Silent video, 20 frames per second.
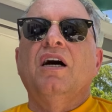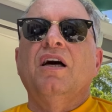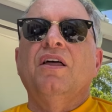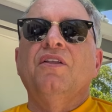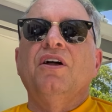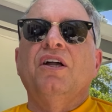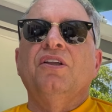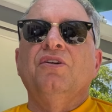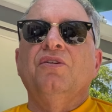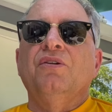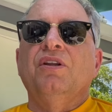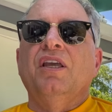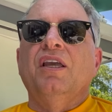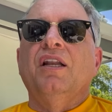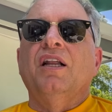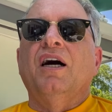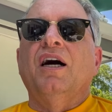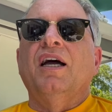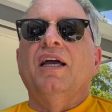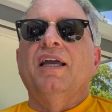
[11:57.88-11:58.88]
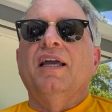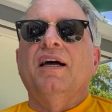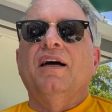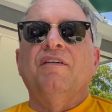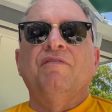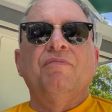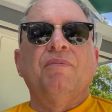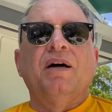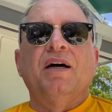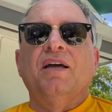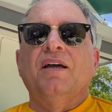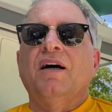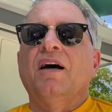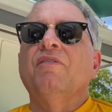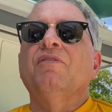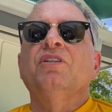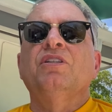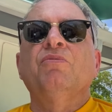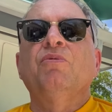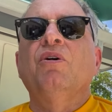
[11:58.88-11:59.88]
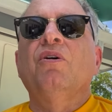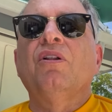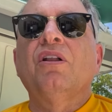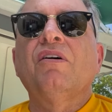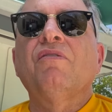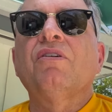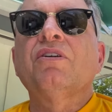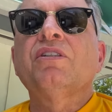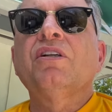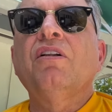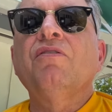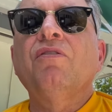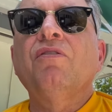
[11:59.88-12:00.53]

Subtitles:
that you need. I have my, obviously we all have our cell